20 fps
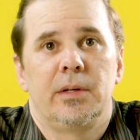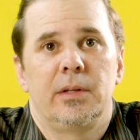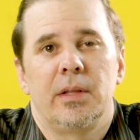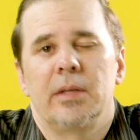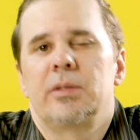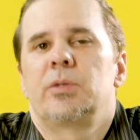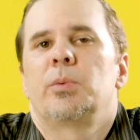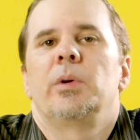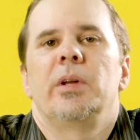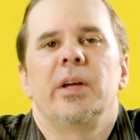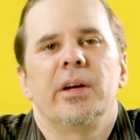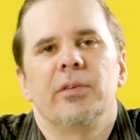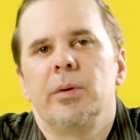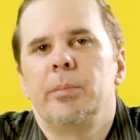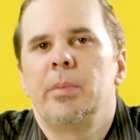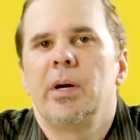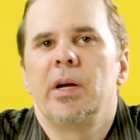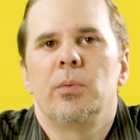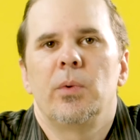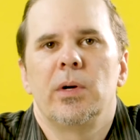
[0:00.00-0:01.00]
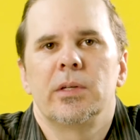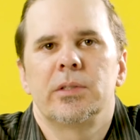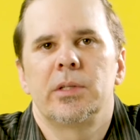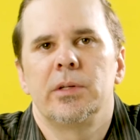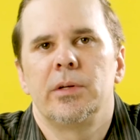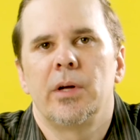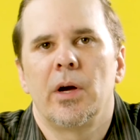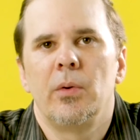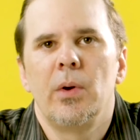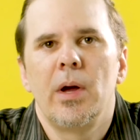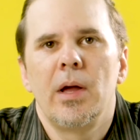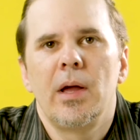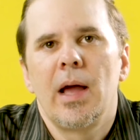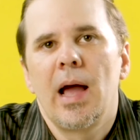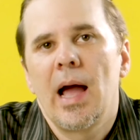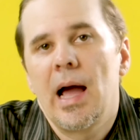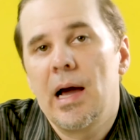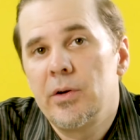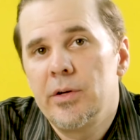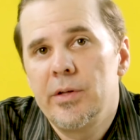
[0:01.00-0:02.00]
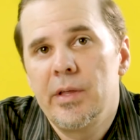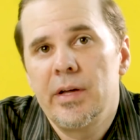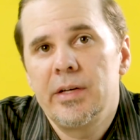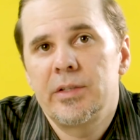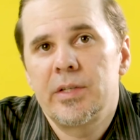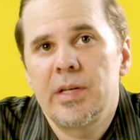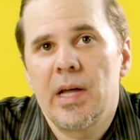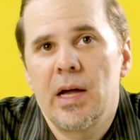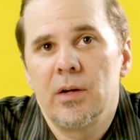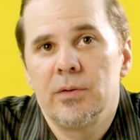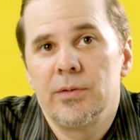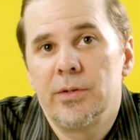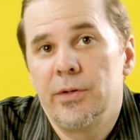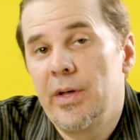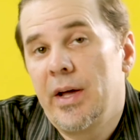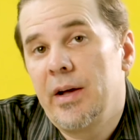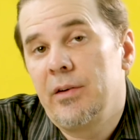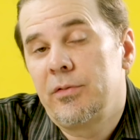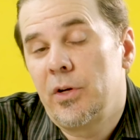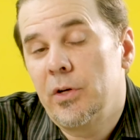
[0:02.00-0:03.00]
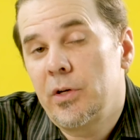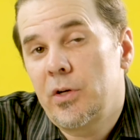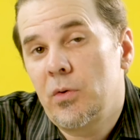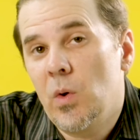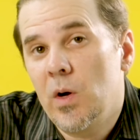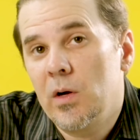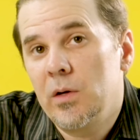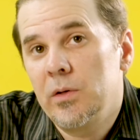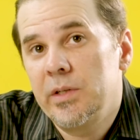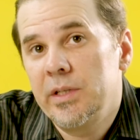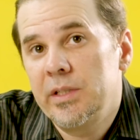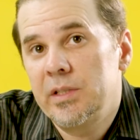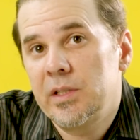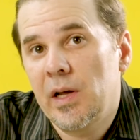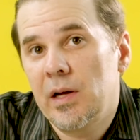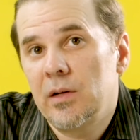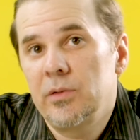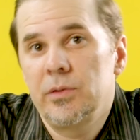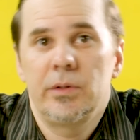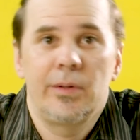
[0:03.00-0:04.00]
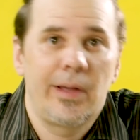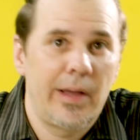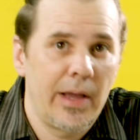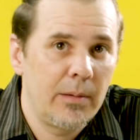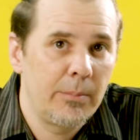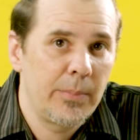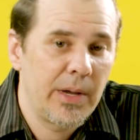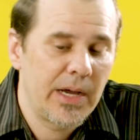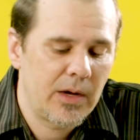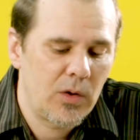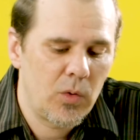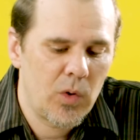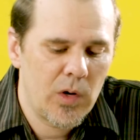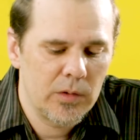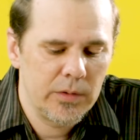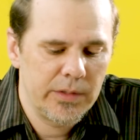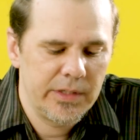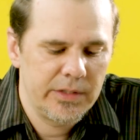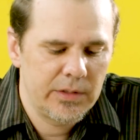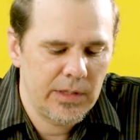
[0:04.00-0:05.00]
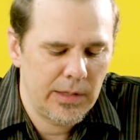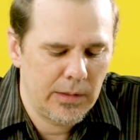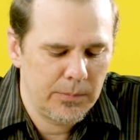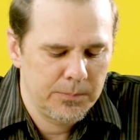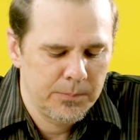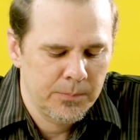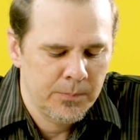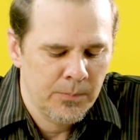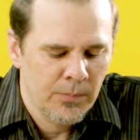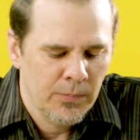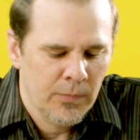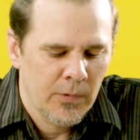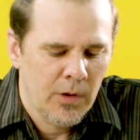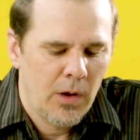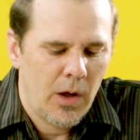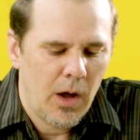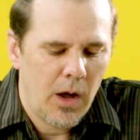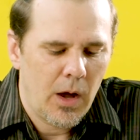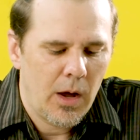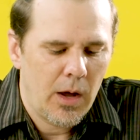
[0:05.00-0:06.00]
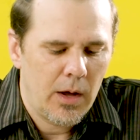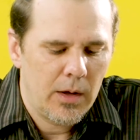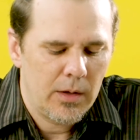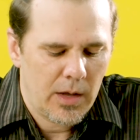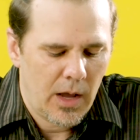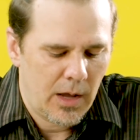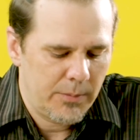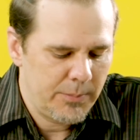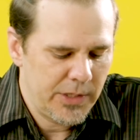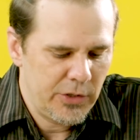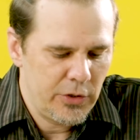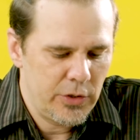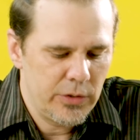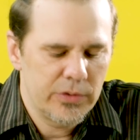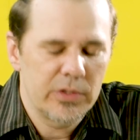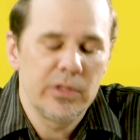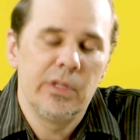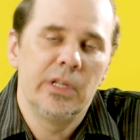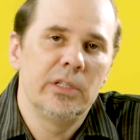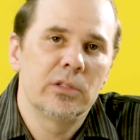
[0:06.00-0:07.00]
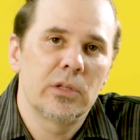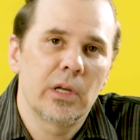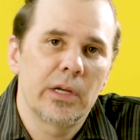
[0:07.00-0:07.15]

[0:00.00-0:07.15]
That's what everybody wants to know. How do they sound? Do they have good quality sound? Do they have bad quality sound? I've been using these,